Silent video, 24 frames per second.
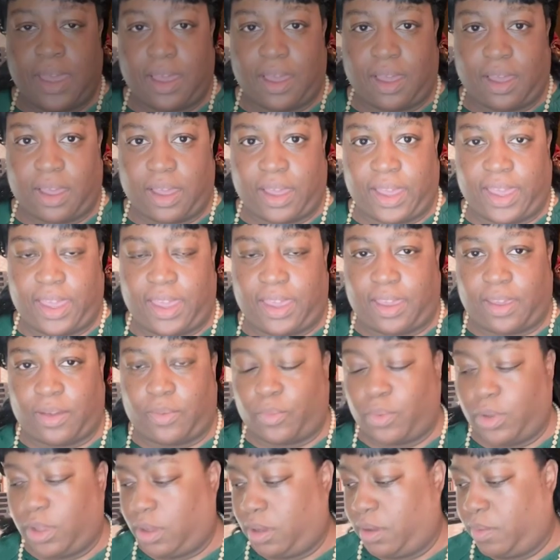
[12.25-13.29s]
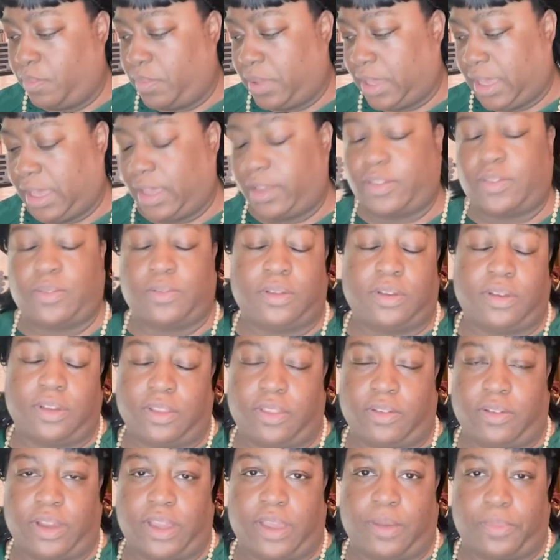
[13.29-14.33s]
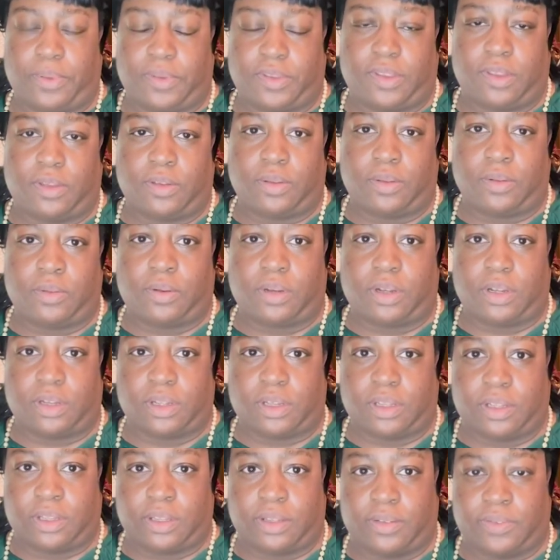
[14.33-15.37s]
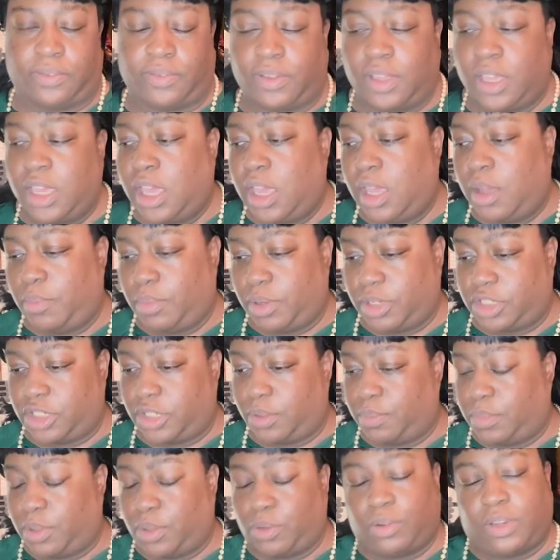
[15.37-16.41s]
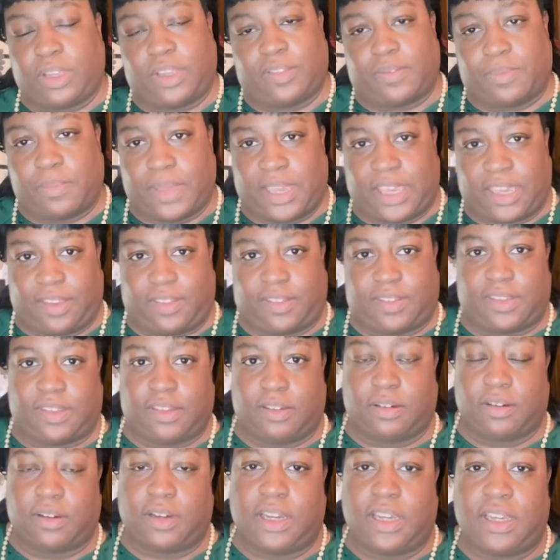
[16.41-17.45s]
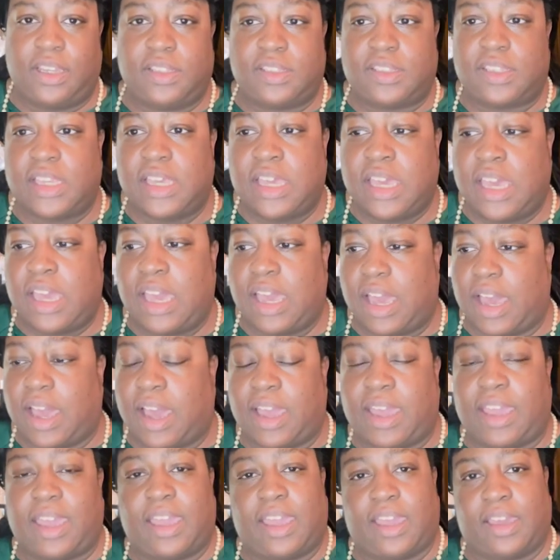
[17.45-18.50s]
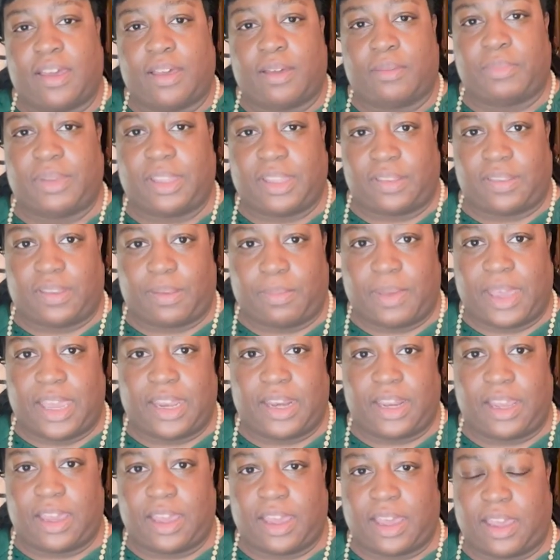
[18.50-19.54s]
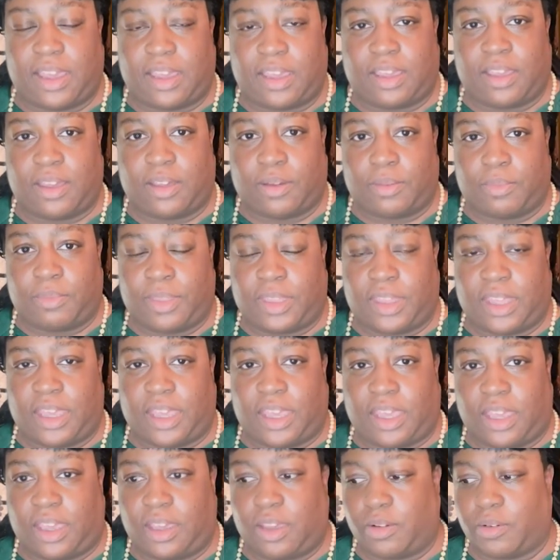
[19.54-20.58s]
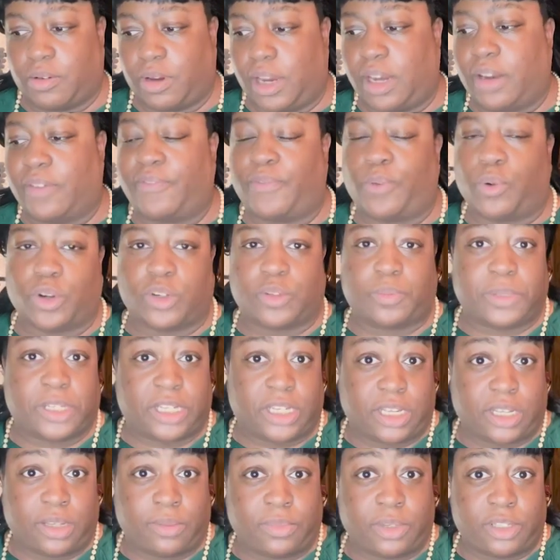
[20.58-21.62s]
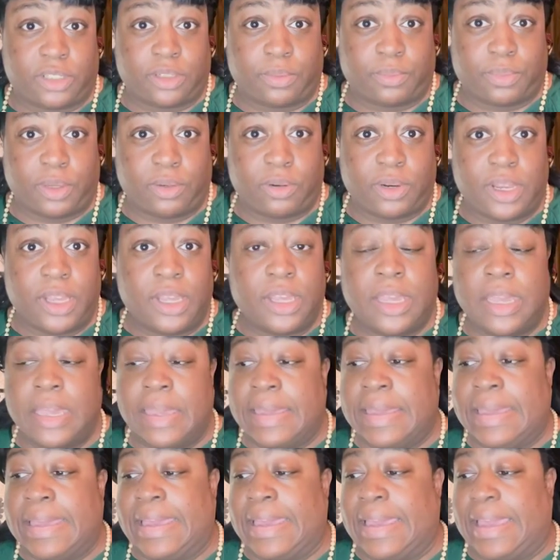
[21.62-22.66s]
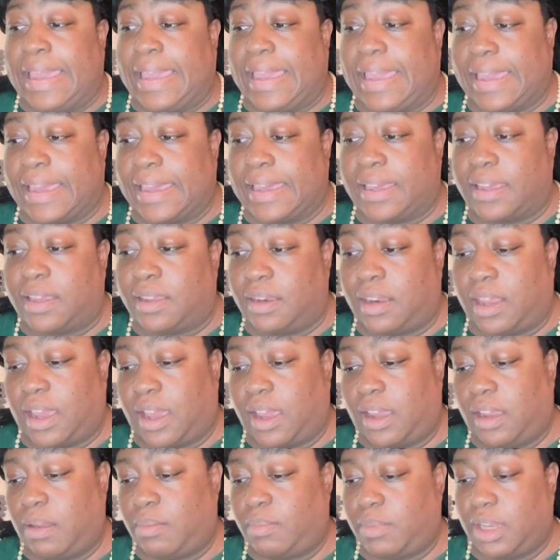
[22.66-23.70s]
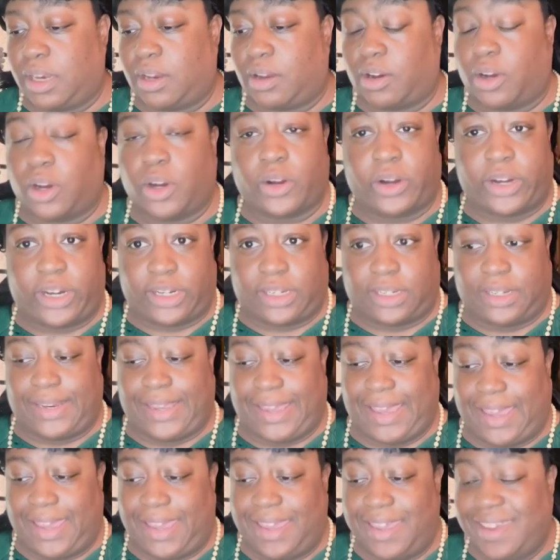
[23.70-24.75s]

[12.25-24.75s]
Hi, and welcome back to another episode of Budget Beauty's main series. I am Lindsay Beatty. I am the creative force behind Budget Beauty, and I am in a hurry today.